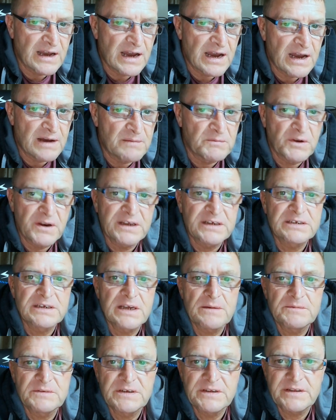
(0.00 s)
I'm not
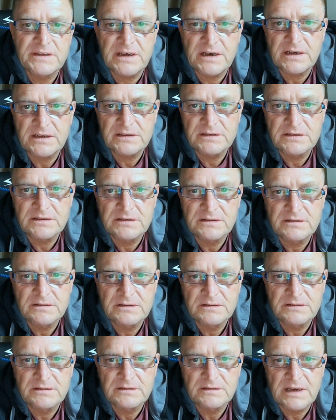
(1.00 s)
accepting
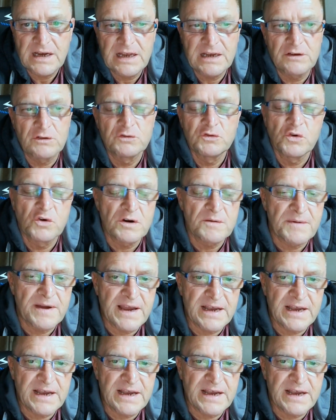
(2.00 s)
that. Nor am I